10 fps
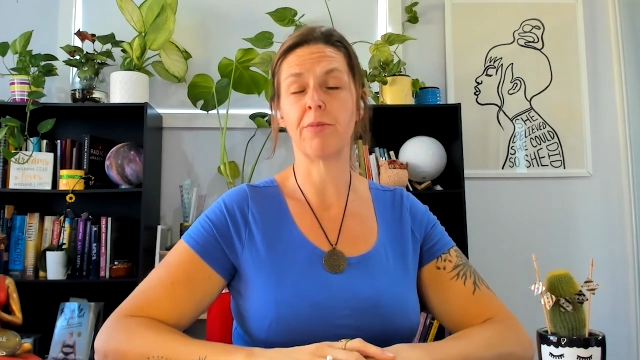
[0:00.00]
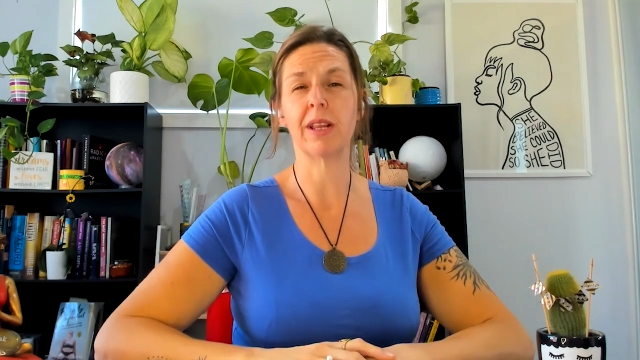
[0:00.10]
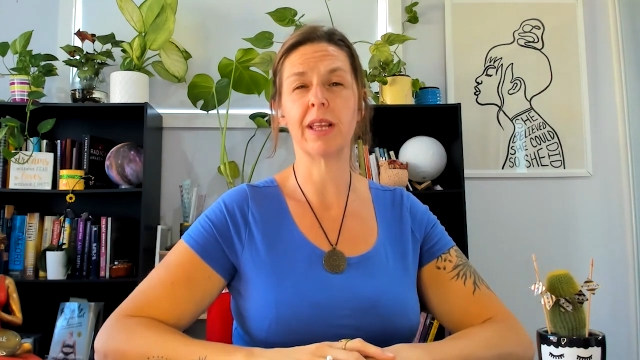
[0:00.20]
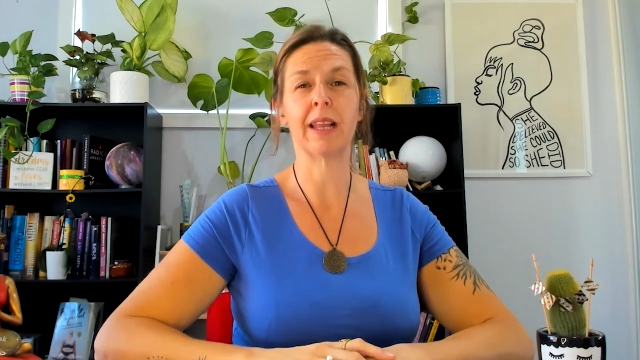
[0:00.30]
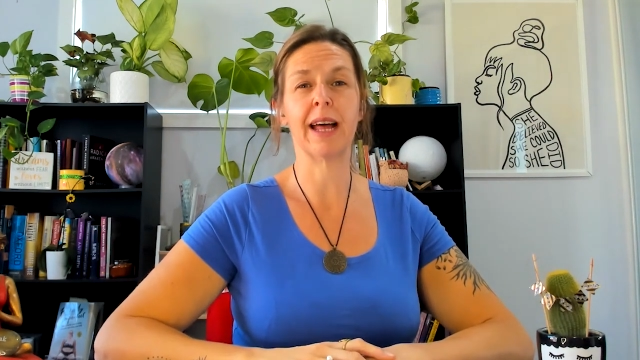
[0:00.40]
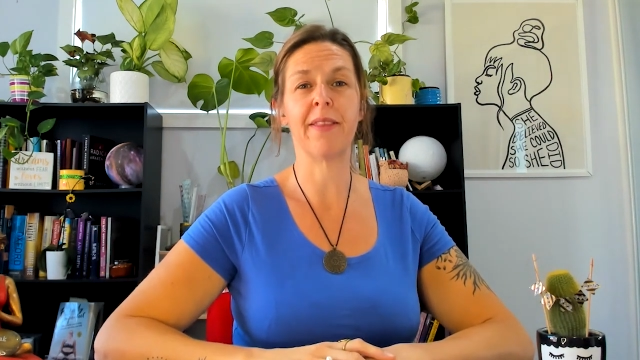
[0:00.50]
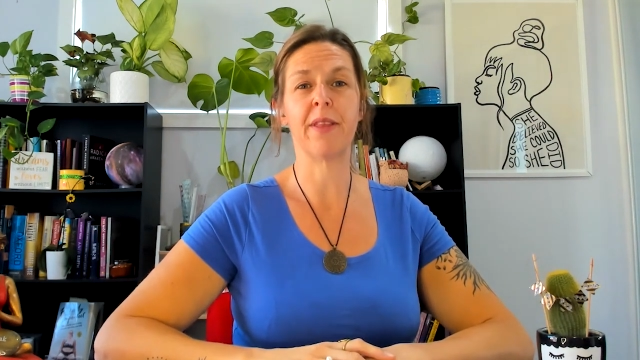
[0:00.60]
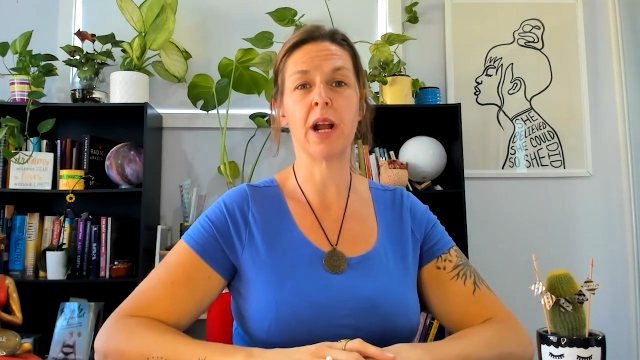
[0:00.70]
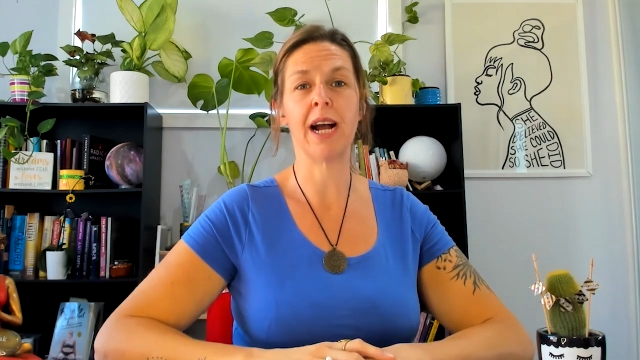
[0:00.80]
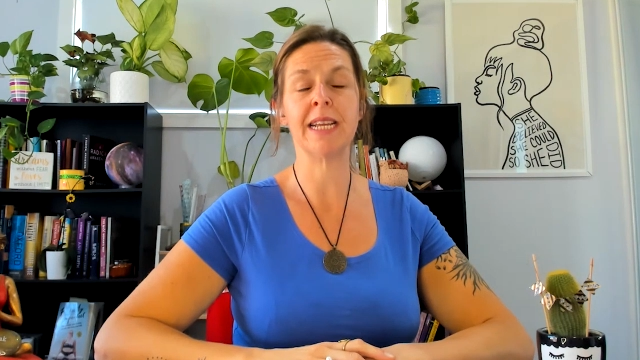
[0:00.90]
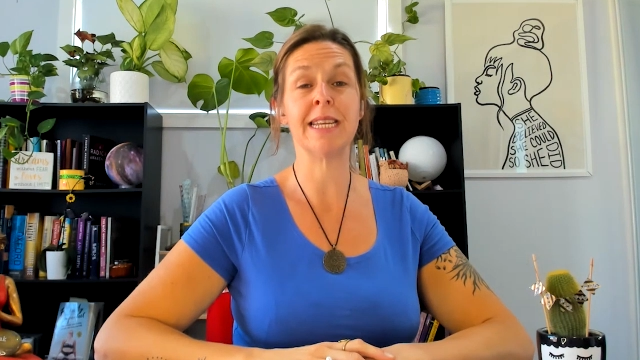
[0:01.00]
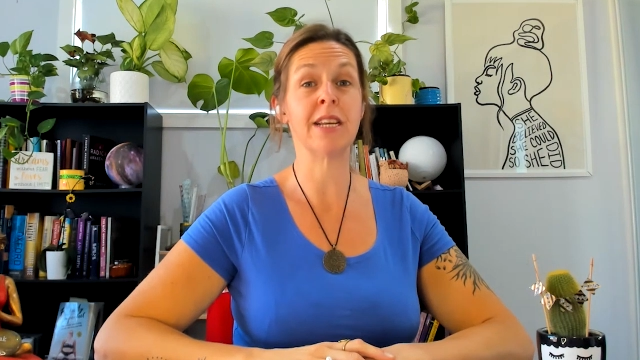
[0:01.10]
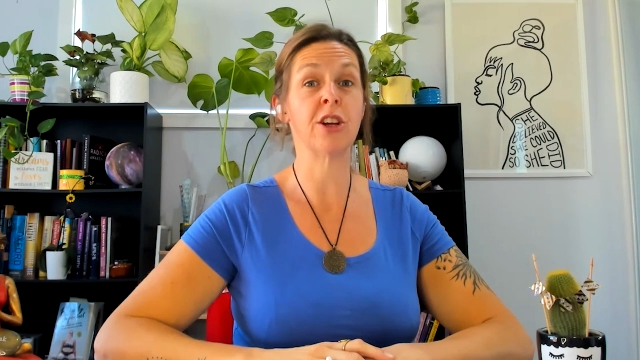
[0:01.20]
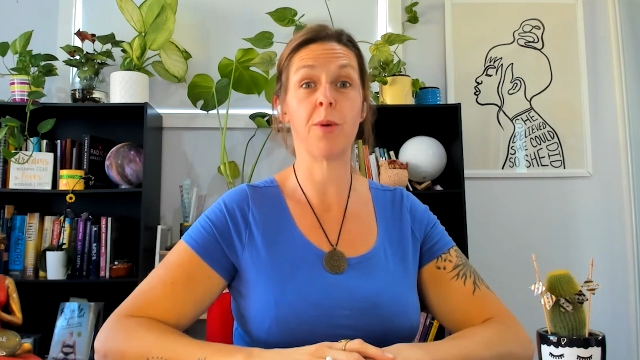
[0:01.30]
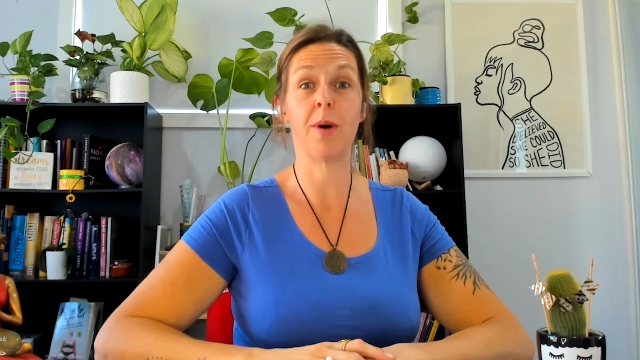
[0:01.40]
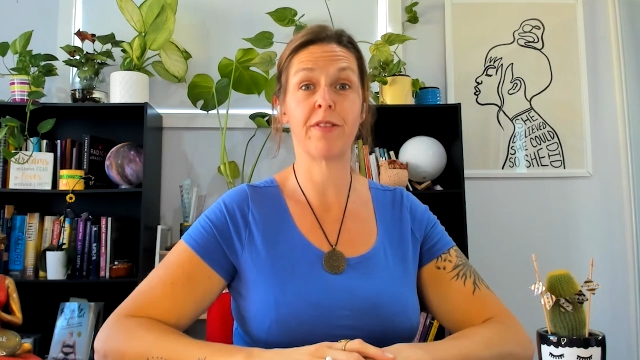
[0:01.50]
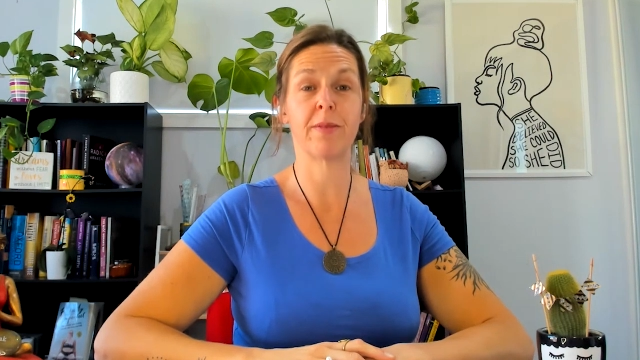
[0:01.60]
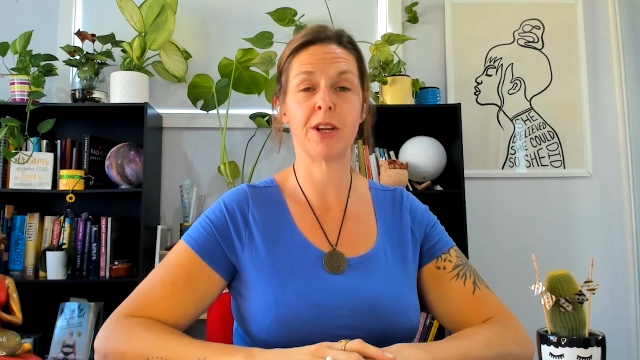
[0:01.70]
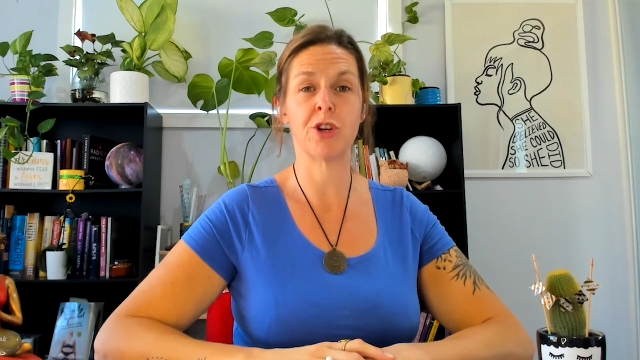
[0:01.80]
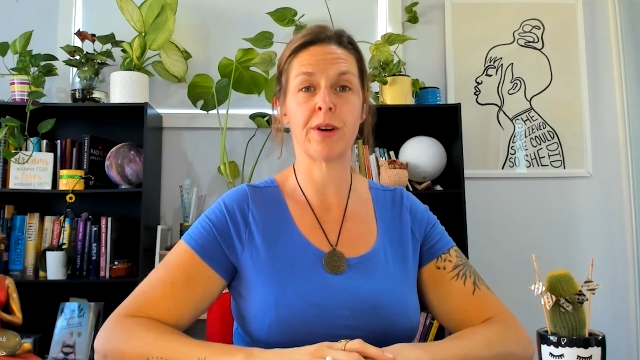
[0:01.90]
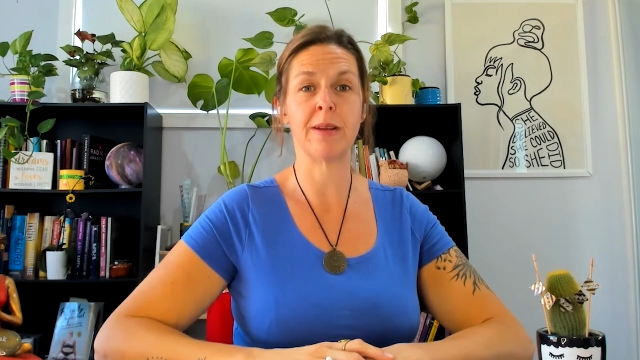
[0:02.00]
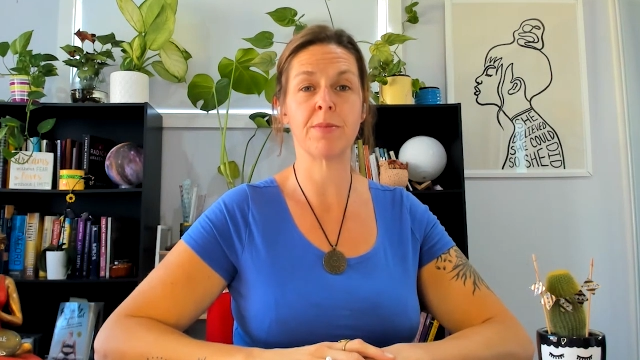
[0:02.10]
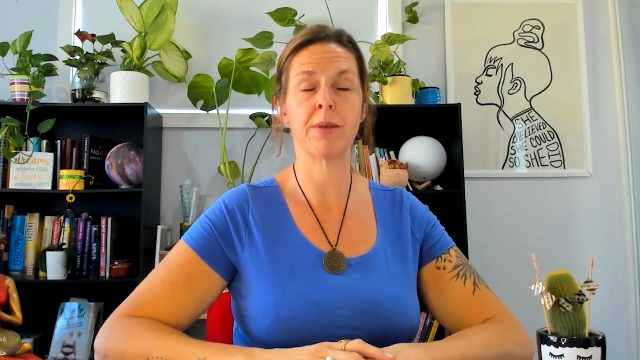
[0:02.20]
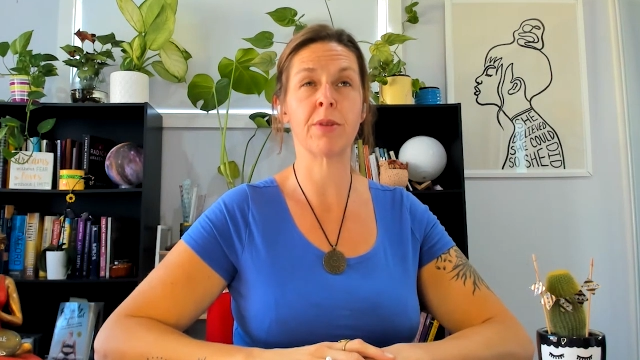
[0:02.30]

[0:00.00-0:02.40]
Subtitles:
I'm really glad that I didn't go after my dreams.